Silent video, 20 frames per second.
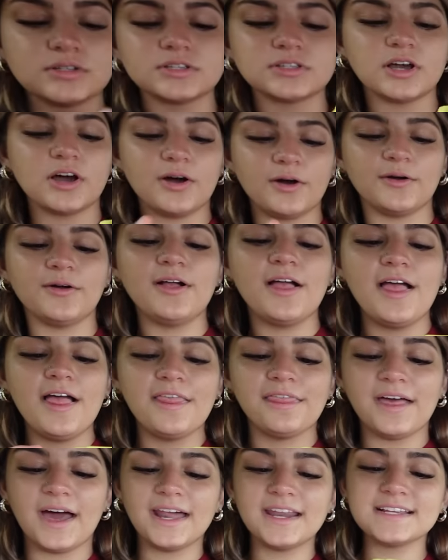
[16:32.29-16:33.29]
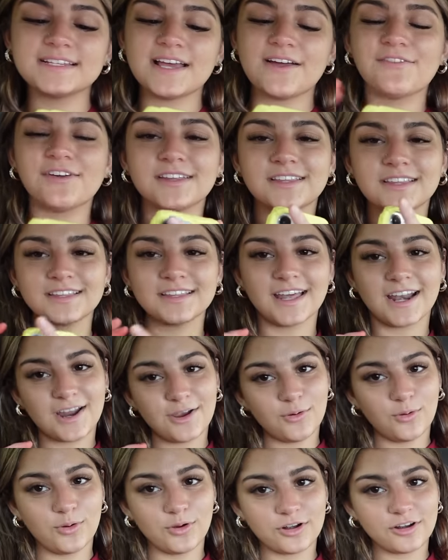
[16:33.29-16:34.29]
So that is everything that
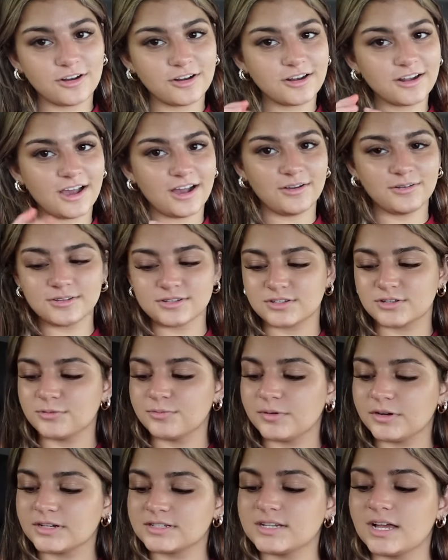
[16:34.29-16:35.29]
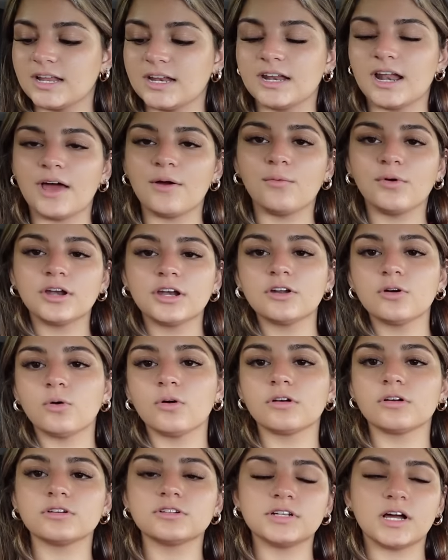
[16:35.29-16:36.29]
I ordered. I was super excited. I wanted to
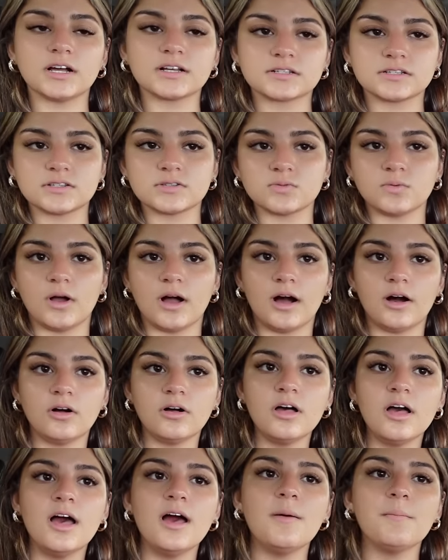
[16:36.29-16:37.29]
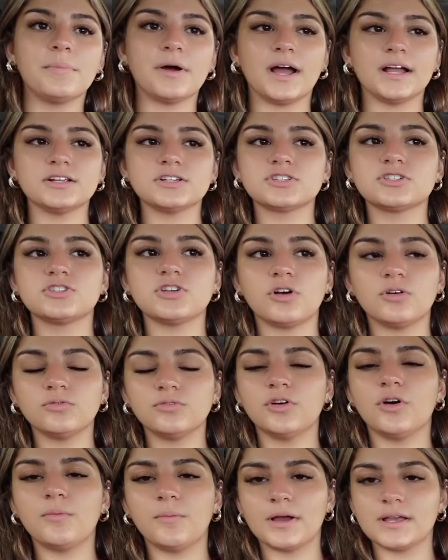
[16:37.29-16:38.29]
order Dunks as well, but I just
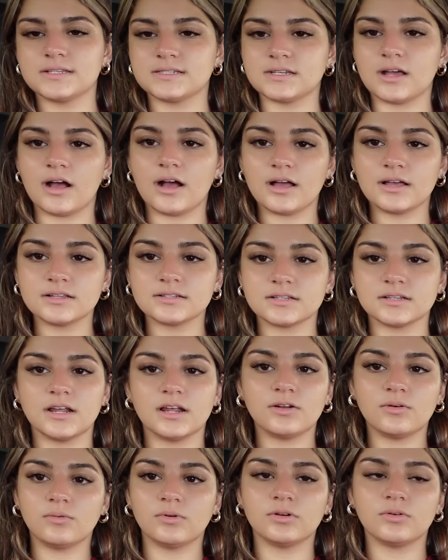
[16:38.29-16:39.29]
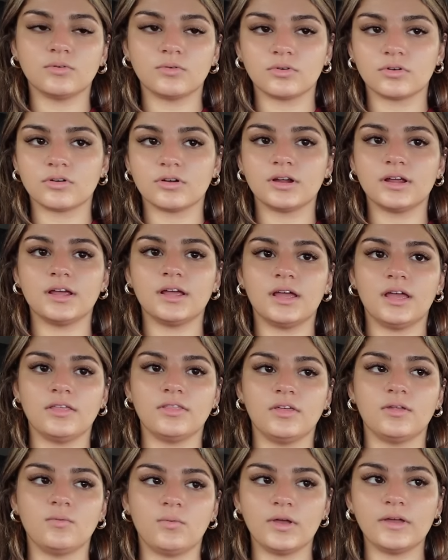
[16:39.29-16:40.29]
don't know my size and I don't want to order it
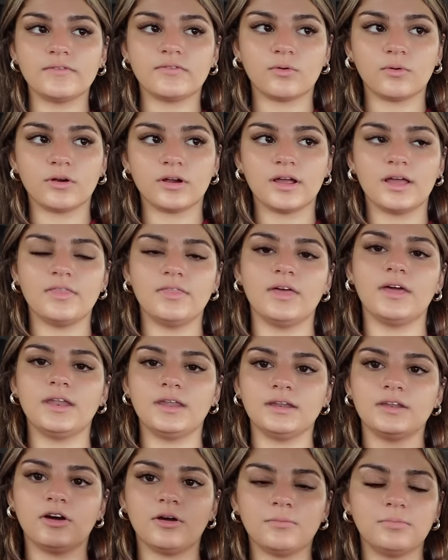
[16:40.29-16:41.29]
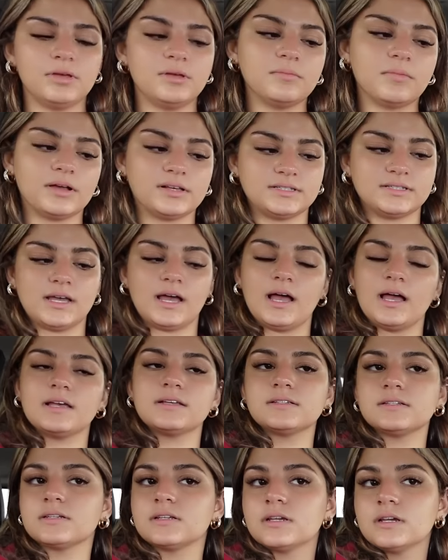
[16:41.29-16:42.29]
and then wait for it and then it not be my
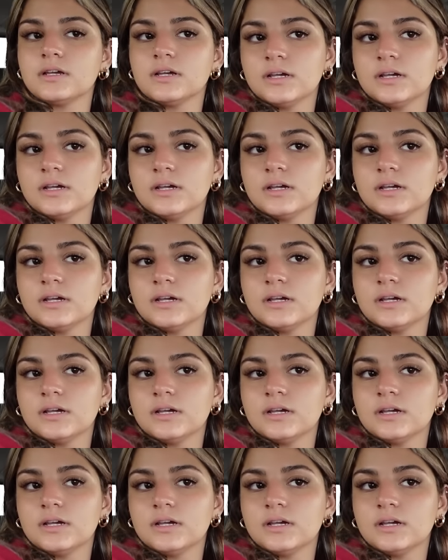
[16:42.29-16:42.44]
size.